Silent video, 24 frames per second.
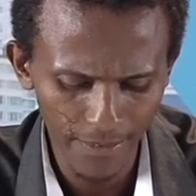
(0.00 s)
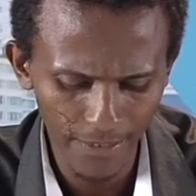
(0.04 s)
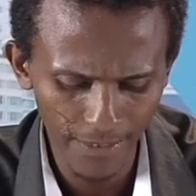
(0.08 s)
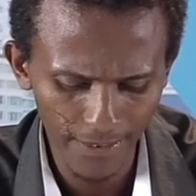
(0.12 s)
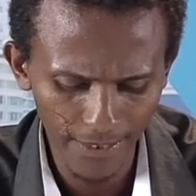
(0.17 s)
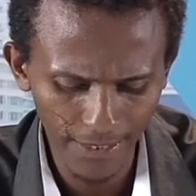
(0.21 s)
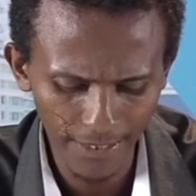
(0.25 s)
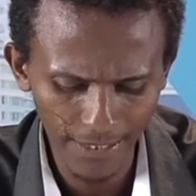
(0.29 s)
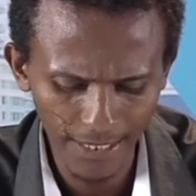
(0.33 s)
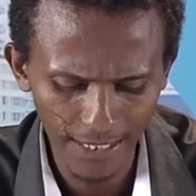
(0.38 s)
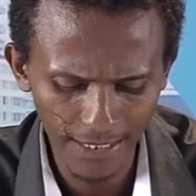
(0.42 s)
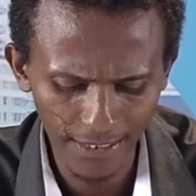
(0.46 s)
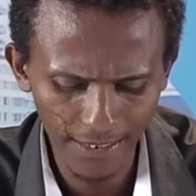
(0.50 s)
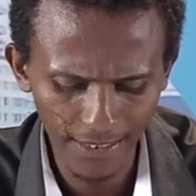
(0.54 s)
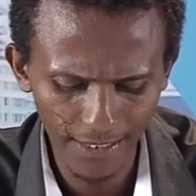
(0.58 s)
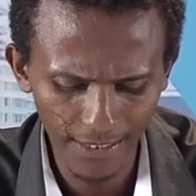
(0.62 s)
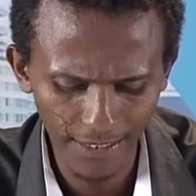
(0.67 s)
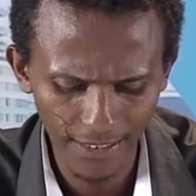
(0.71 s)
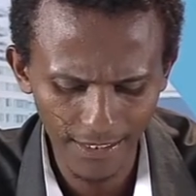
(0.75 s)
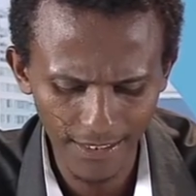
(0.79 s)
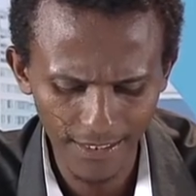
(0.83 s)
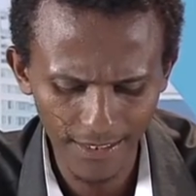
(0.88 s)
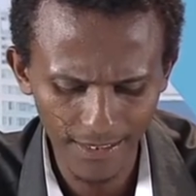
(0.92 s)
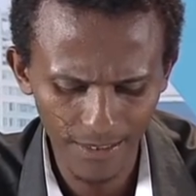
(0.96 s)
The second
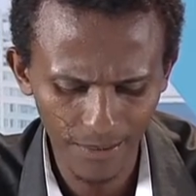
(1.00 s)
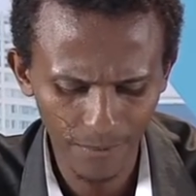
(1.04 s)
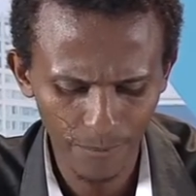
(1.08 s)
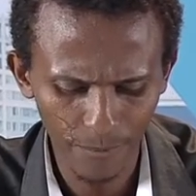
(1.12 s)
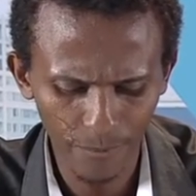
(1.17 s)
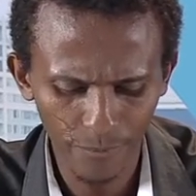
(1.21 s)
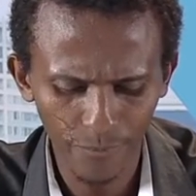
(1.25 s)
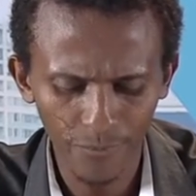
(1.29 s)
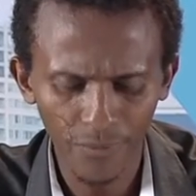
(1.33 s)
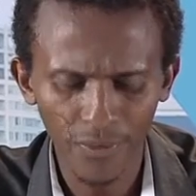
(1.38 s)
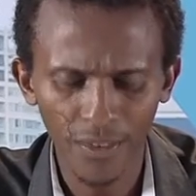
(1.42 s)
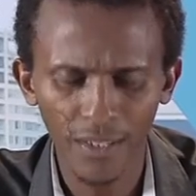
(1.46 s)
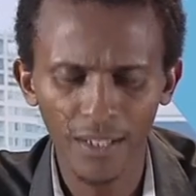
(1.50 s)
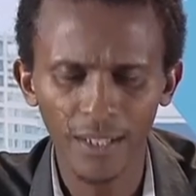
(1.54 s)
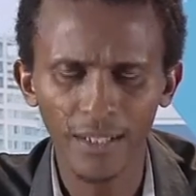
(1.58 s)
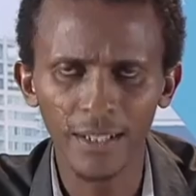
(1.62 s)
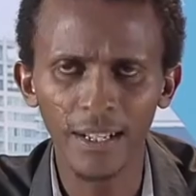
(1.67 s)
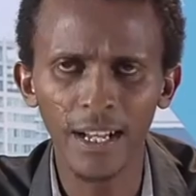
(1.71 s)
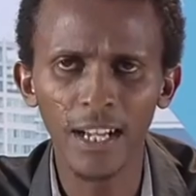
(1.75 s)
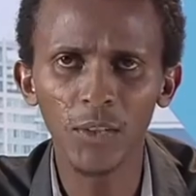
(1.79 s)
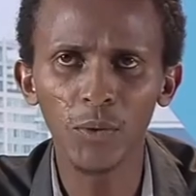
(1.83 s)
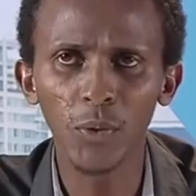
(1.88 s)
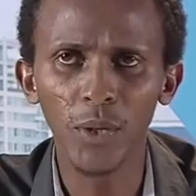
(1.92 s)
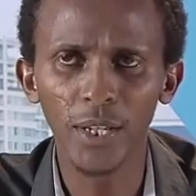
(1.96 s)
thing is
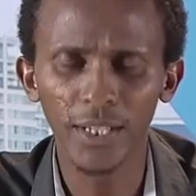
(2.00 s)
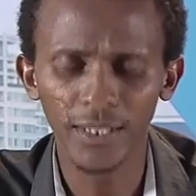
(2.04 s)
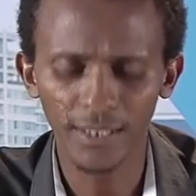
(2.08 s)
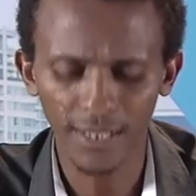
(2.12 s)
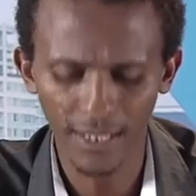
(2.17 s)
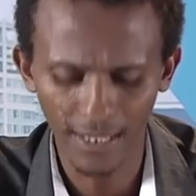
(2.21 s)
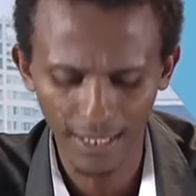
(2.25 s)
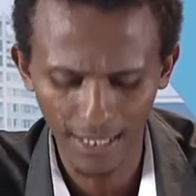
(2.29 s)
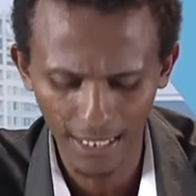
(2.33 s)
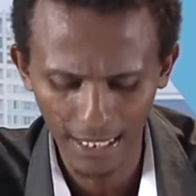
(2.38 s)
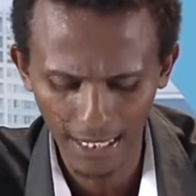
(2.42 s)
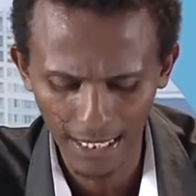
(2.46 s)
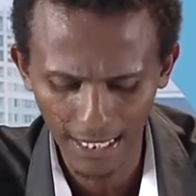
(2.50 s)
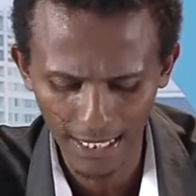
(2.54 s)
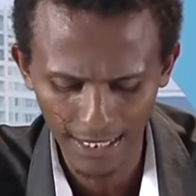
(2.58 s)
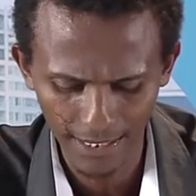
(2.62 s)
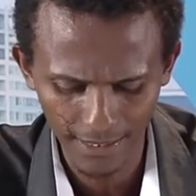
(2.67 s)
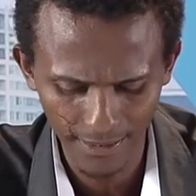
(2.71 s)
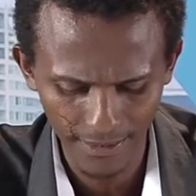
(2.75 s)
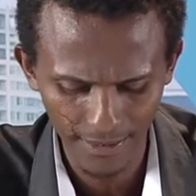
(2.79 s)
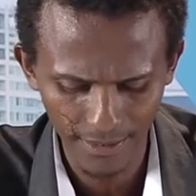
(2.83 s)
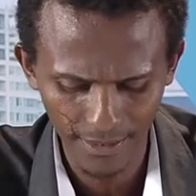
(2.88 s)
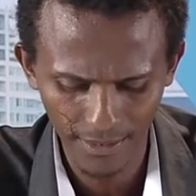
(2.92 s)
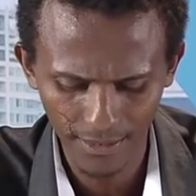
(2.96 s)
not to
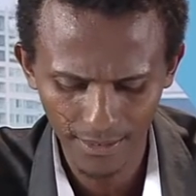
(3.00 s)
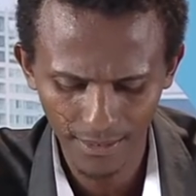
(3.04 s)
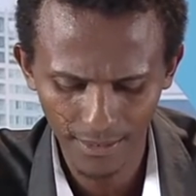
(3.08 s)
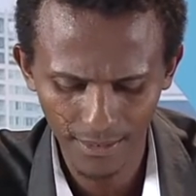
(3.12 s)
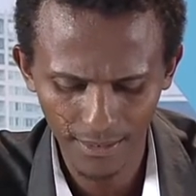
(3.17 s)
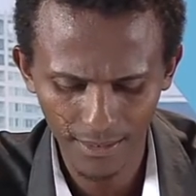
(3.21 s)
externalize